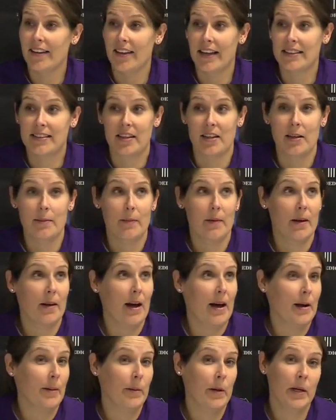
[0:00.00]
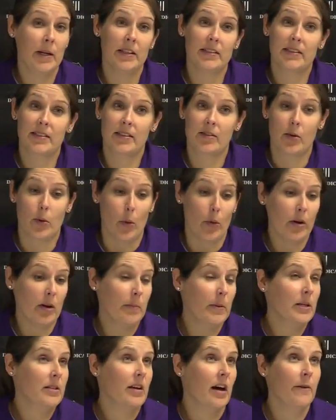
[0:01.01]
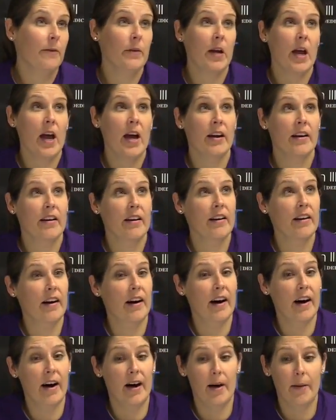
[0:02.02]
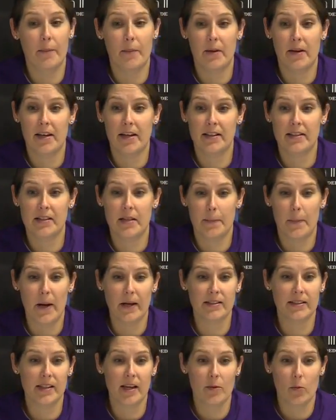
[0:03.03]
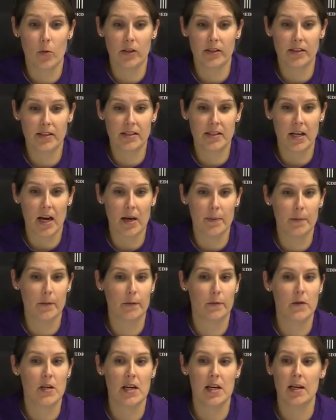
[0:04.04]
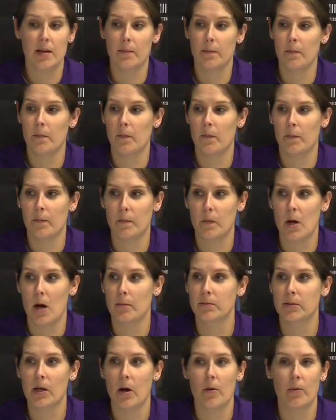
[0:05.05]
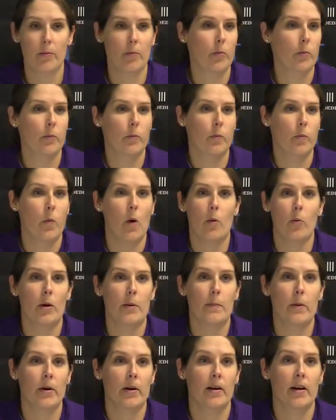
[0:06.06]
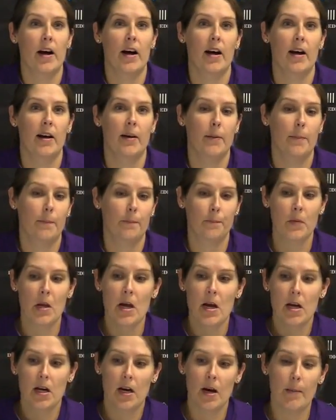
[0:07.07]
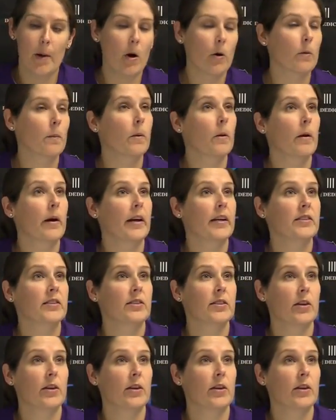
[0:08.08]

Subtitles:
It's going to be tough again. It depends on what type of team comes out, what we bring, come out and play.